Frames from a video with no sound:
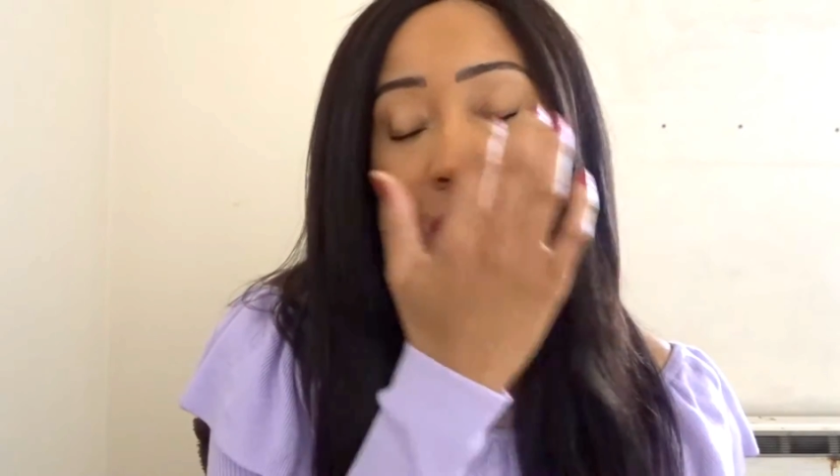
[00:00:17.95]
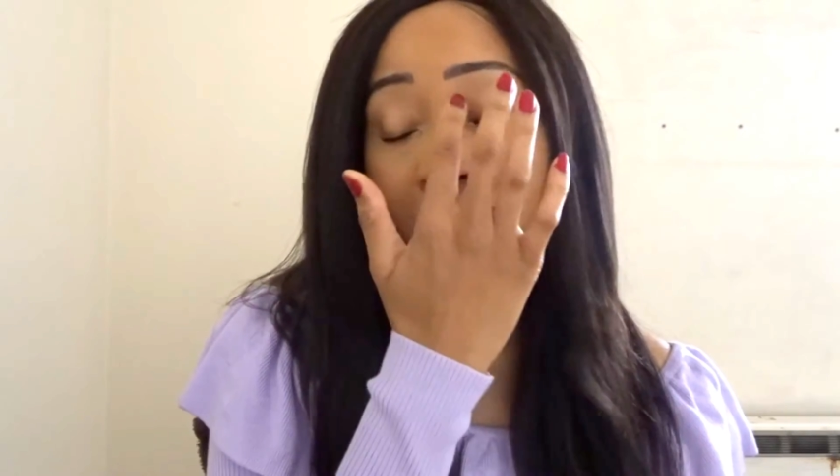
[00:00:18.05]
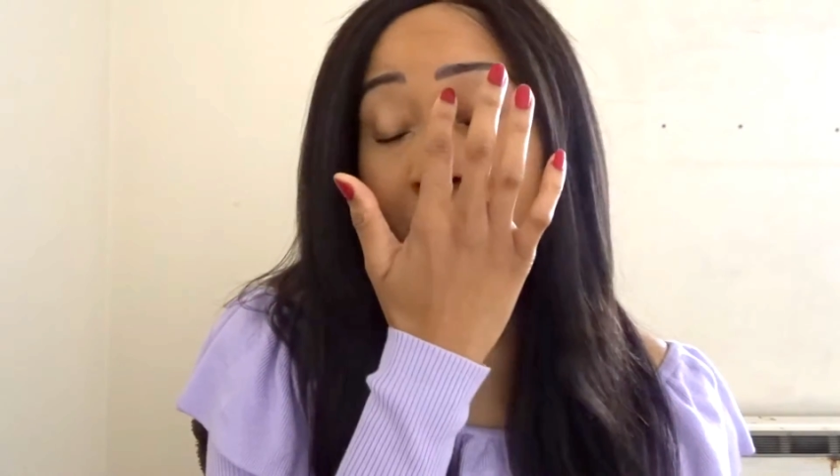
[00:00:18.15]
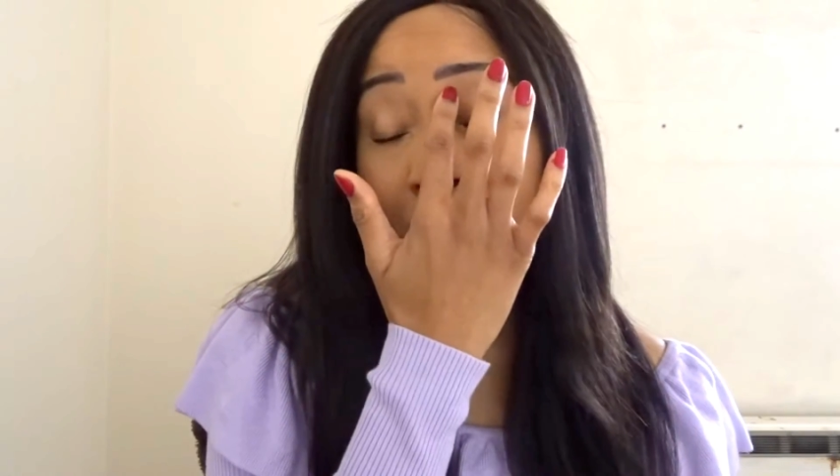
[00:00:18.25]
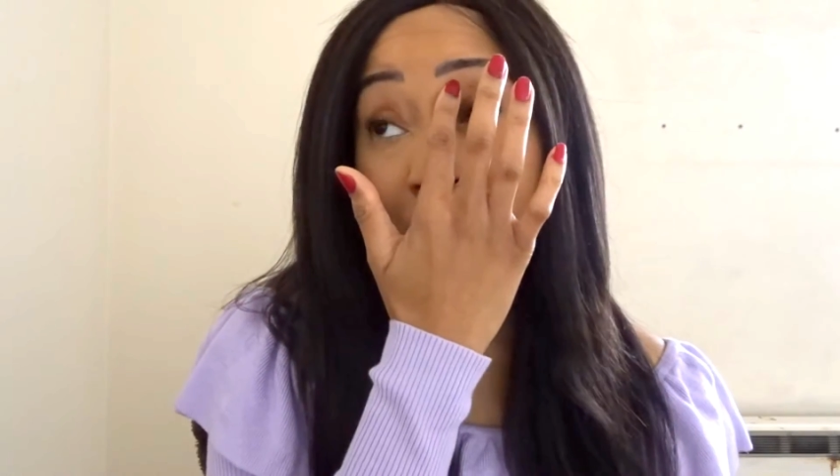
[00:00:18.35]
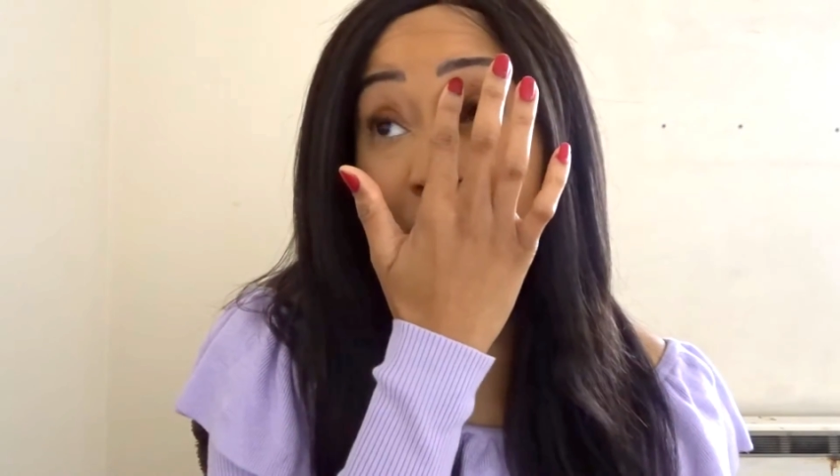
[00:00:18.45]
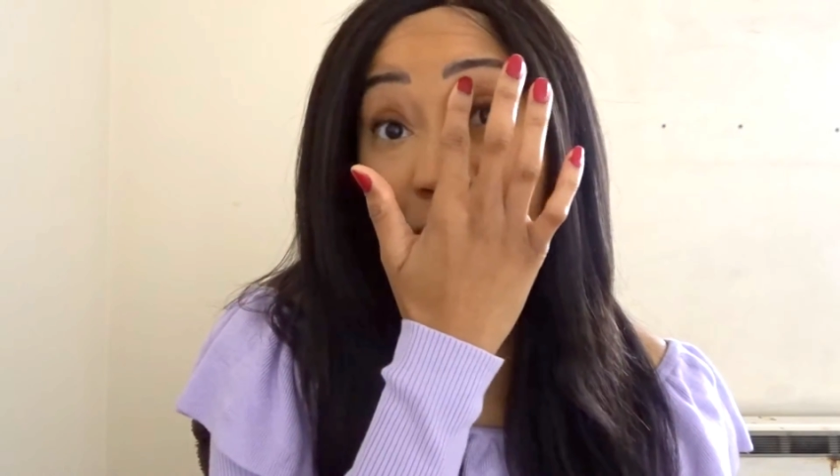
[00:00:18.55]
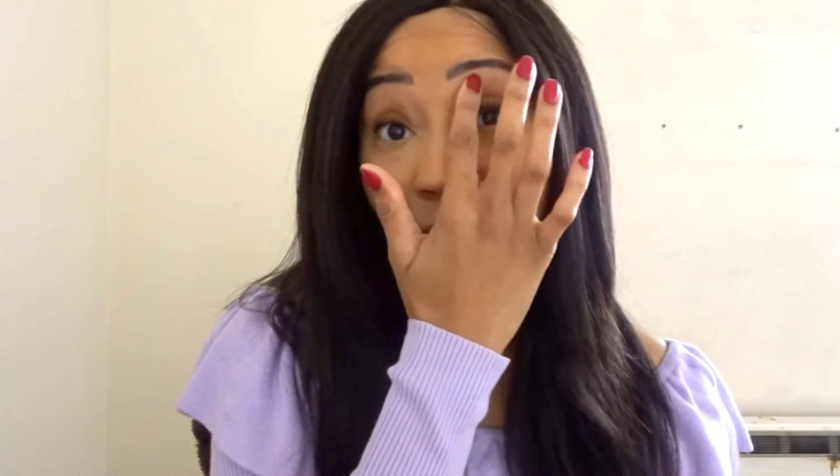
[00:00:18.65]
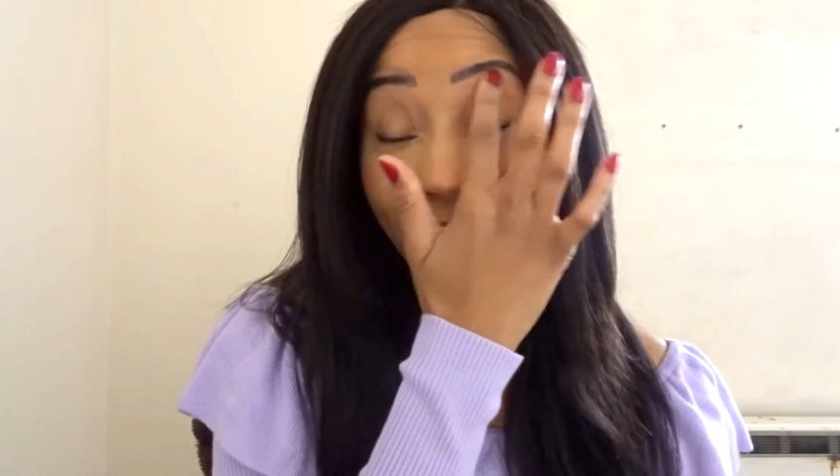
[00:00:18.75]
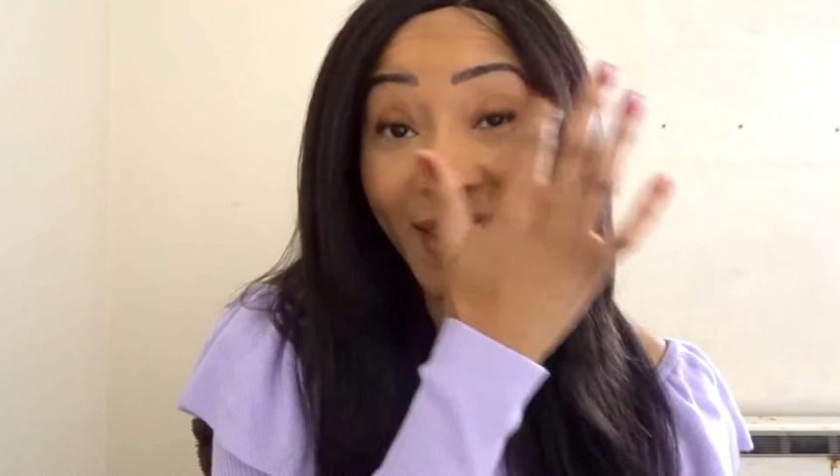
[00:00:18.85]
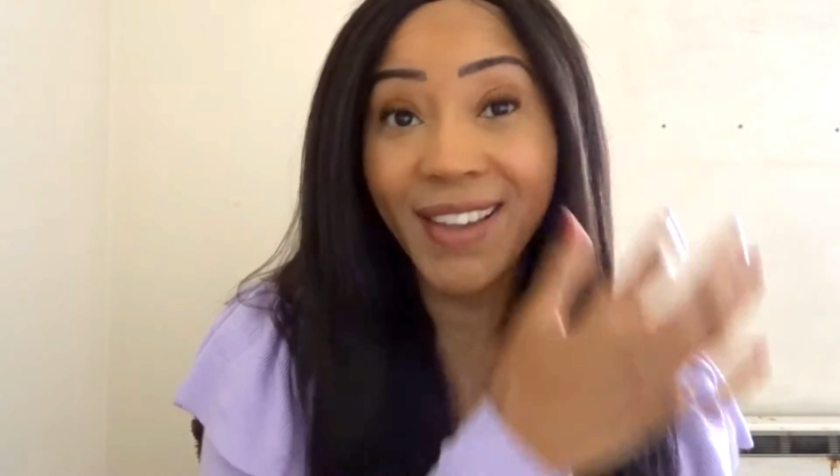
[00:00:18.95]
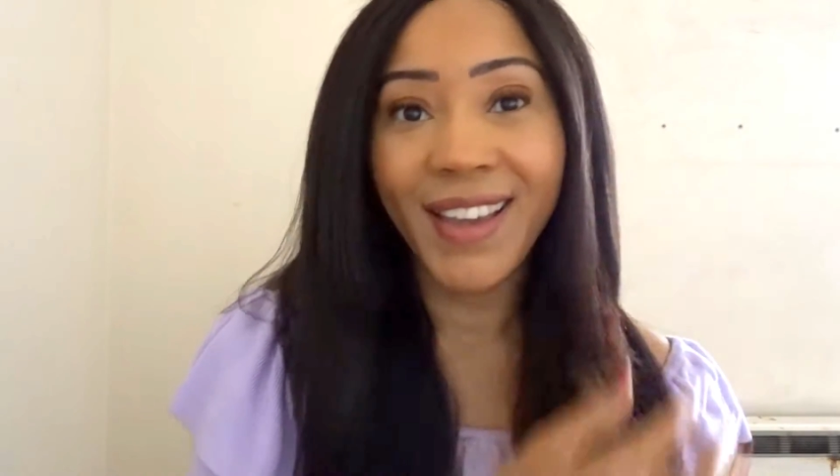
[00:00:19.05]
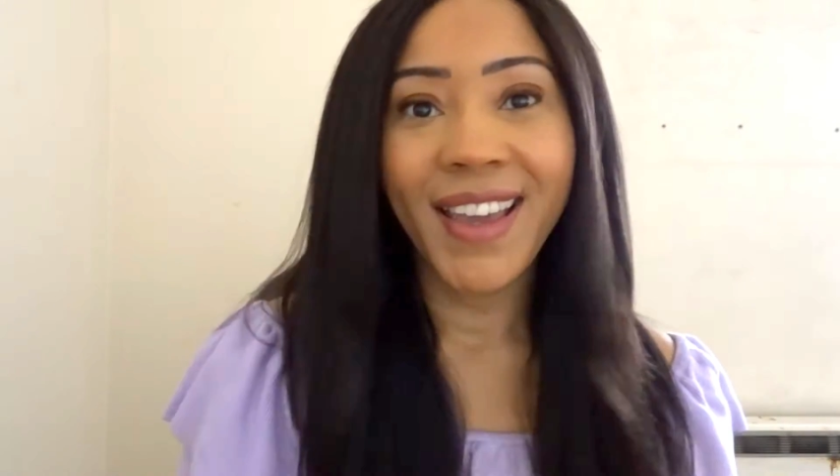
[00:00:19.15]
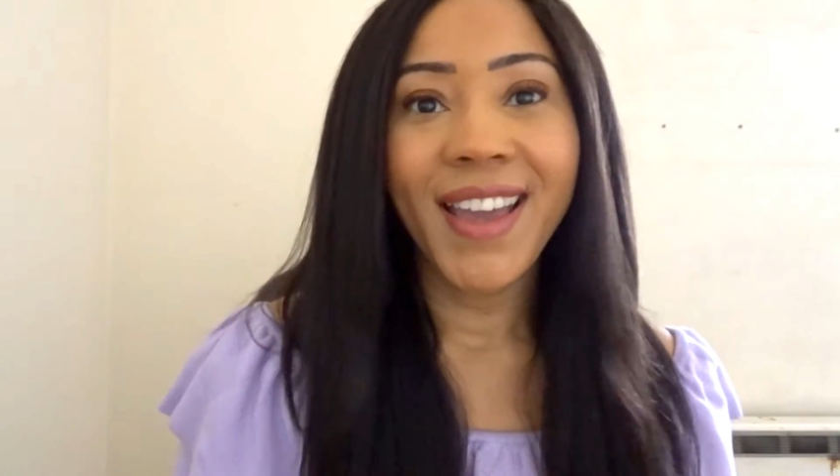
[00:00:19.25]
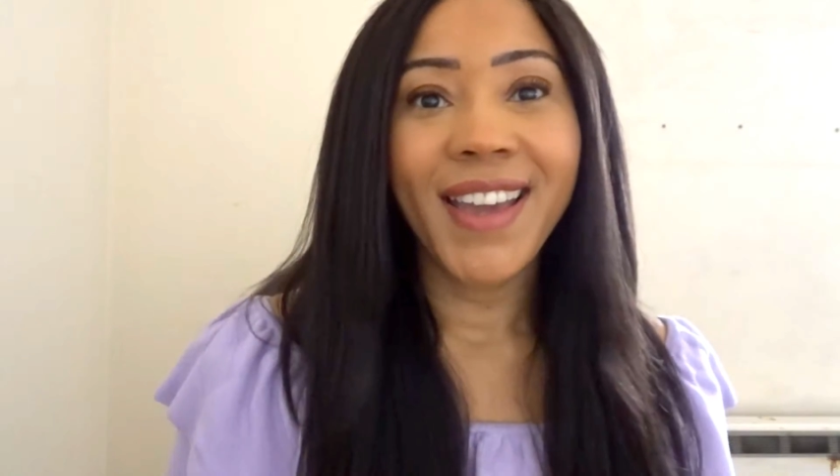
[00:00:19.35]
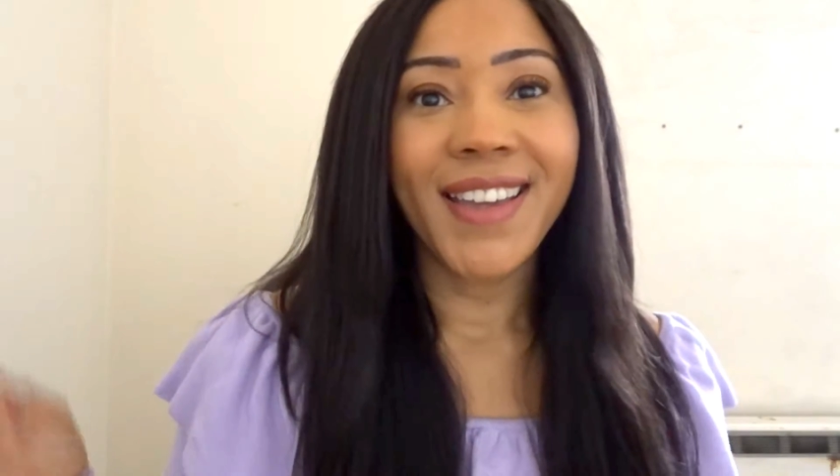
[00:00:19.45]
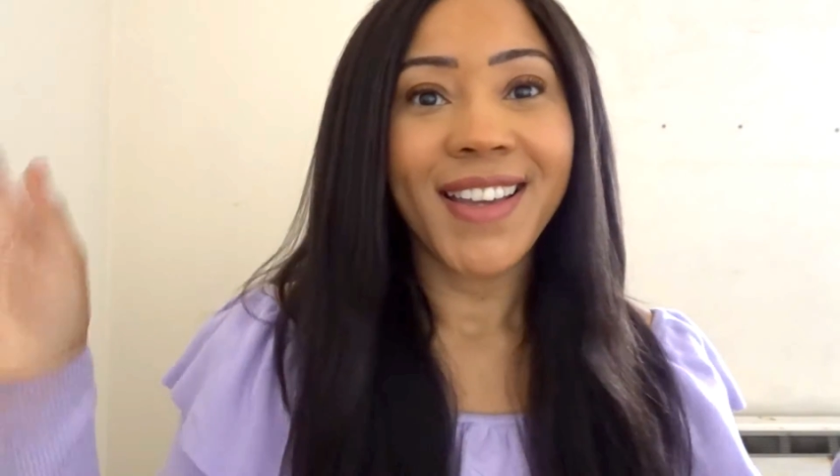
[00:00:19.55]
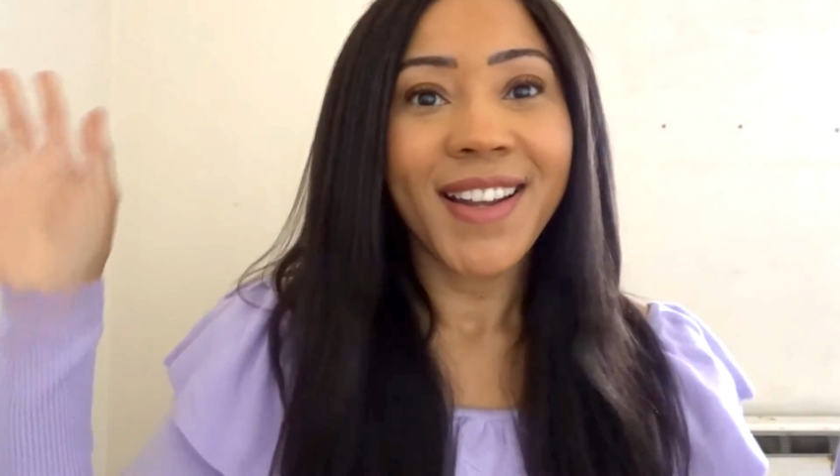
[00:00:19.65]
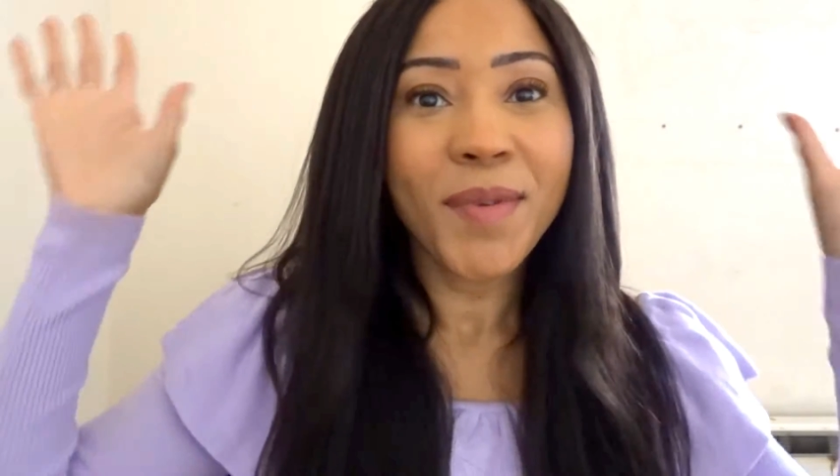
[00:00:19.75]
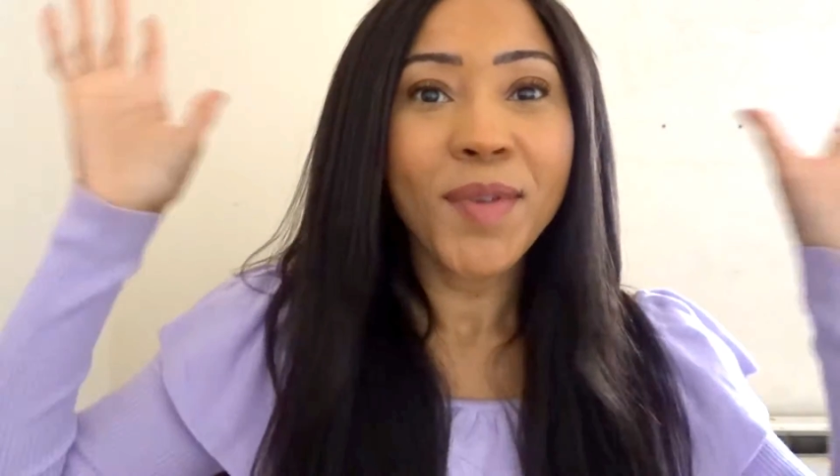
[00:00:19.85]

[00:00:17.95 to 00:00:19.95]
Yeah, let